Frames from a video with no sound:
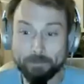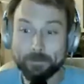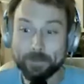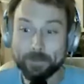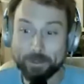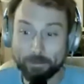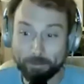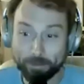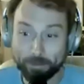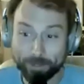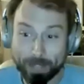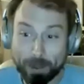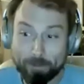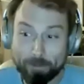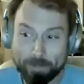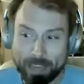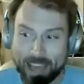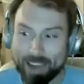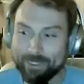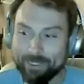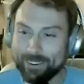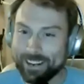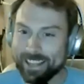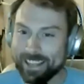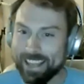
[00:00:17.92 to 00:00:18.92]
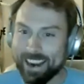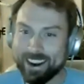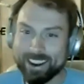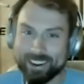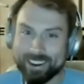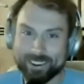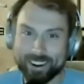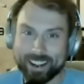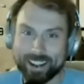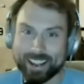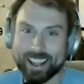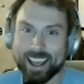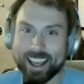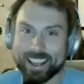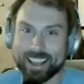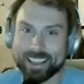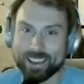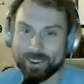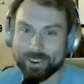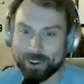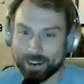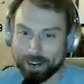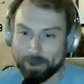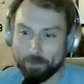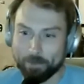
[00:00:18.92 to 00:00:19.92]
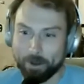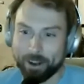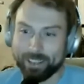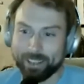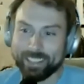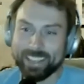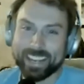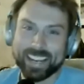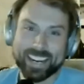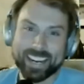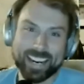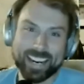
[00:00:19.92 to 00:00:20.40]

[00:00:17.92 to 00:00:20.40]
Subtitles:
flubbed that one there. You want a mulligan?